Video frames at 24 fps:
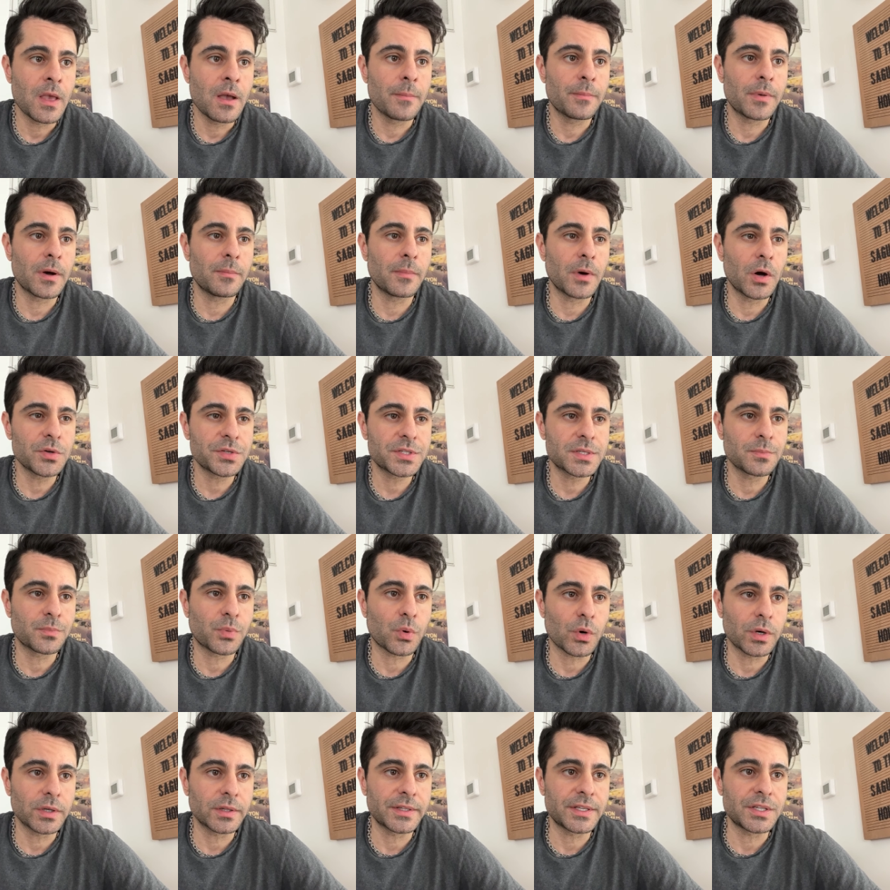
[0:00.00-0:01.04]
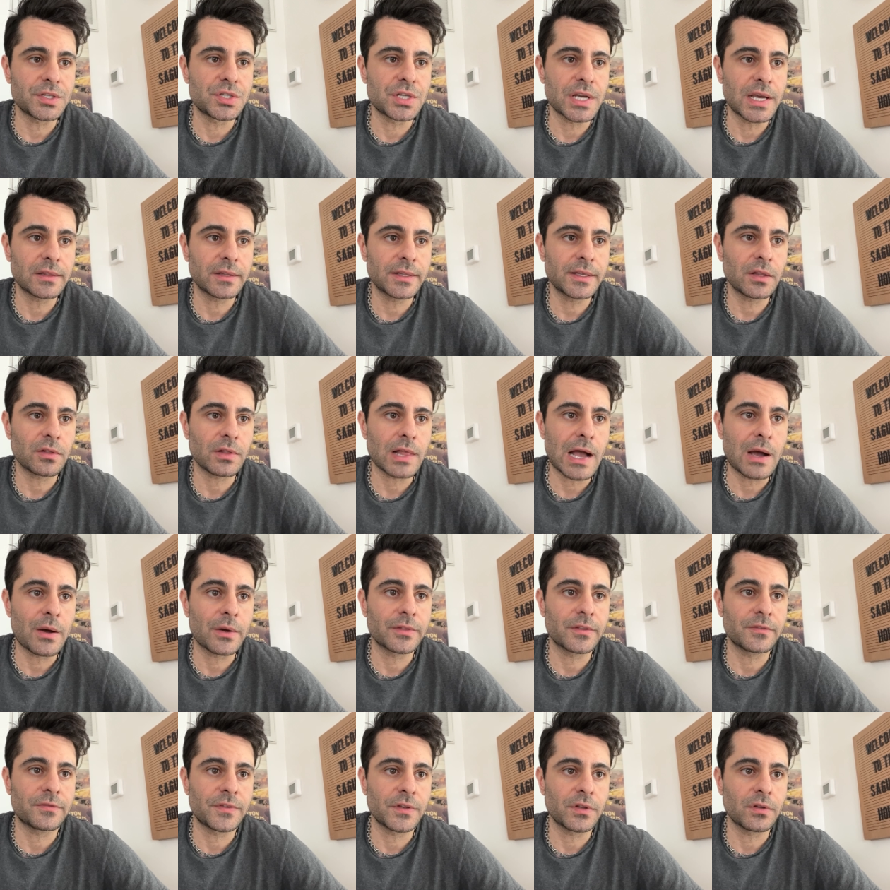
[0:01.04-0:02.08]
but most importantly, gently
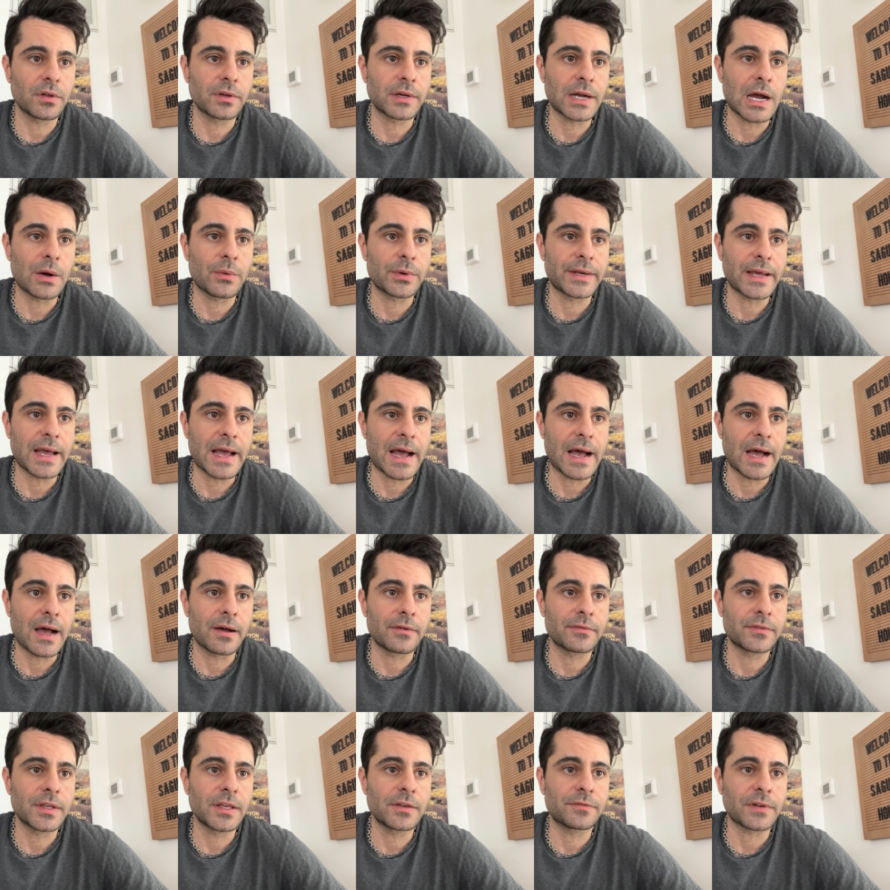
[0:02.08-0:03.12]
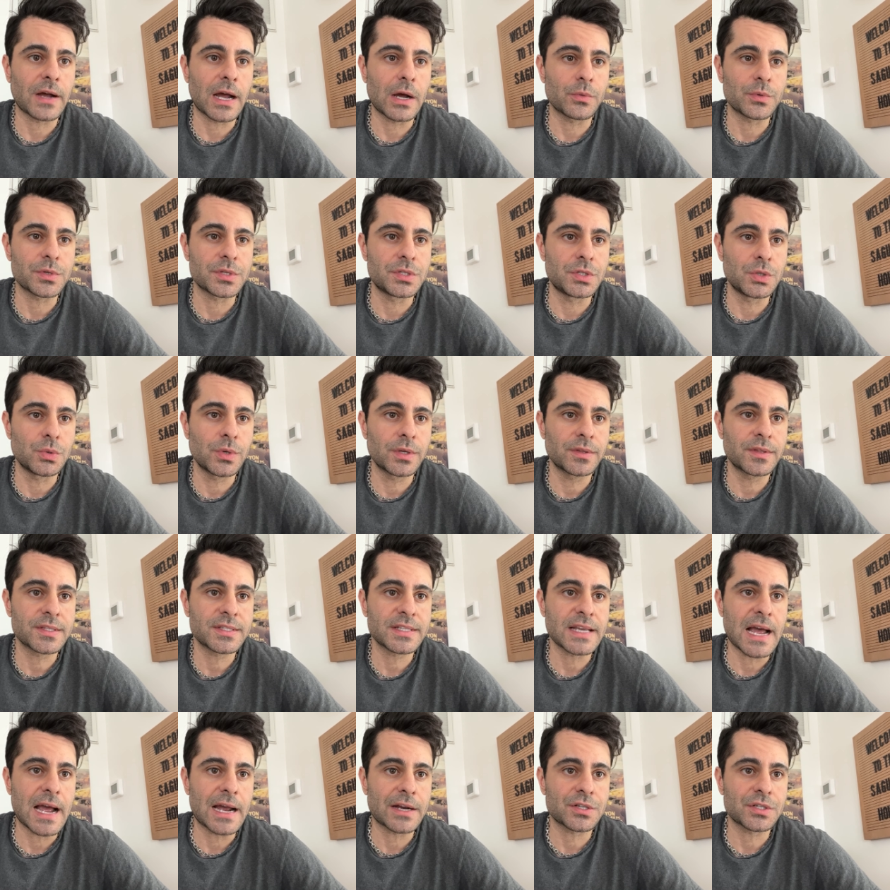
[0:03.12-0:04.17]
allowing the feeling I would have if I was doing this
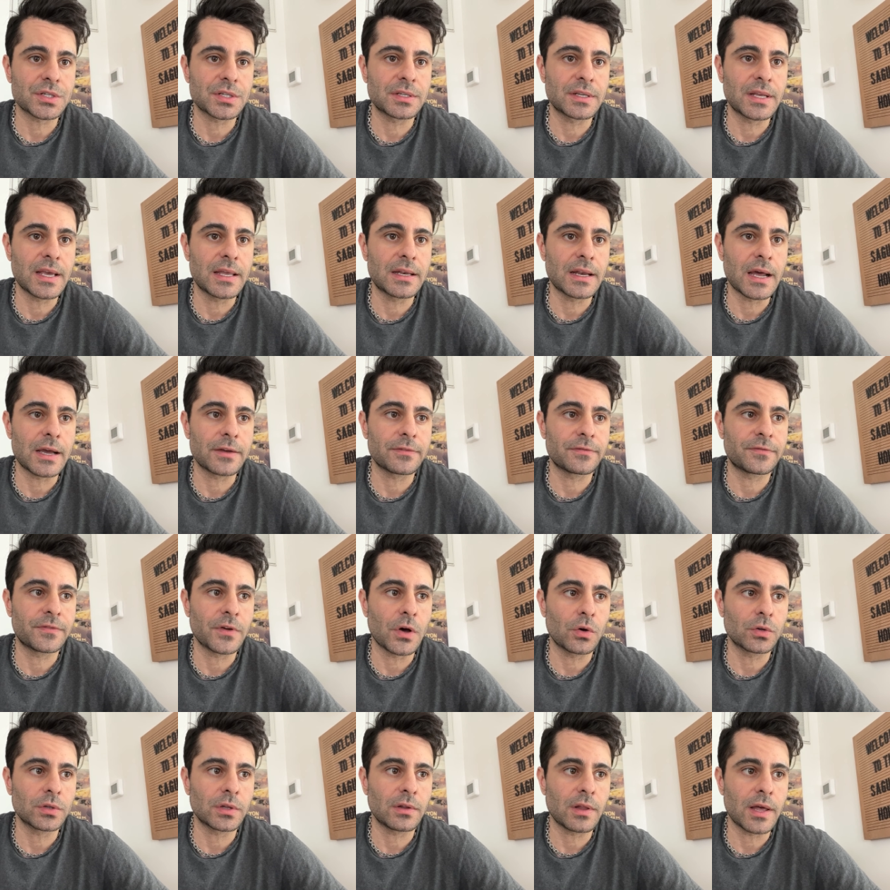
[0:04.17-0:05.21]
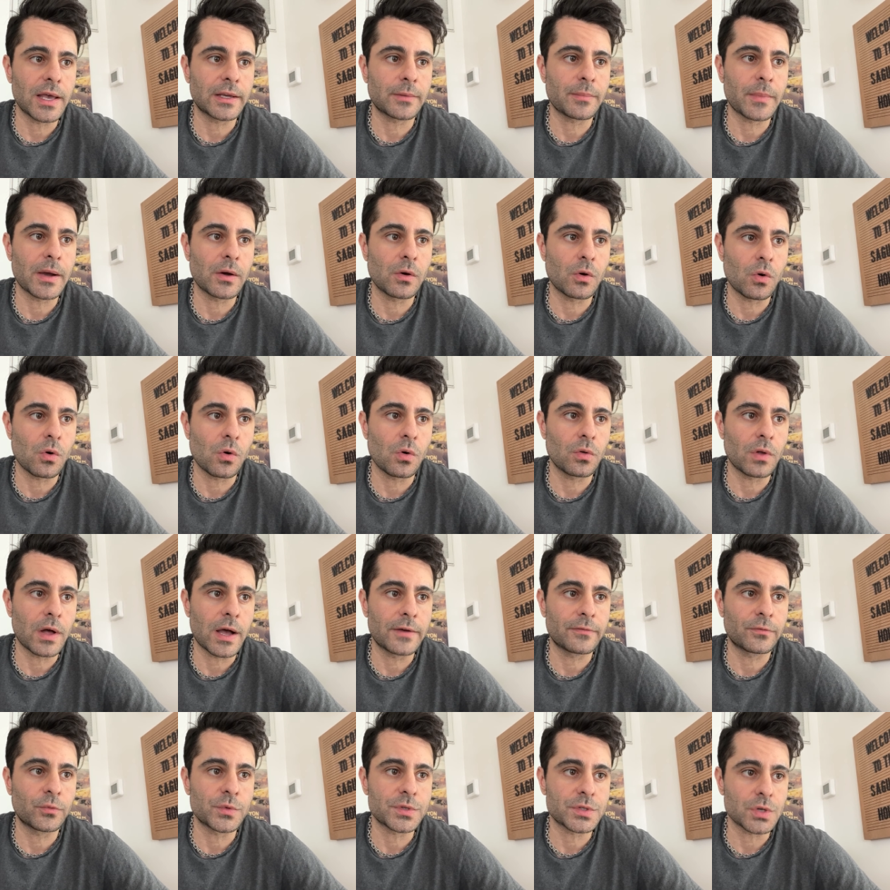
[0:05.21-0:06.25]
action and I felt like my whole
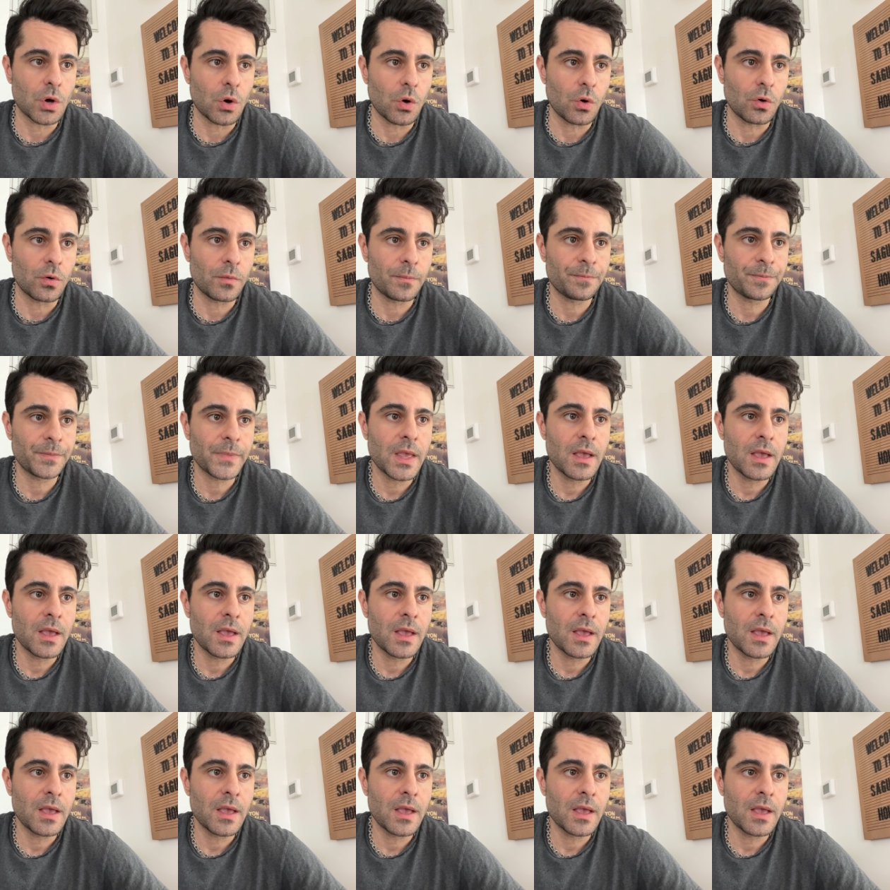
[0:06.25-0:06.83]
life was whole.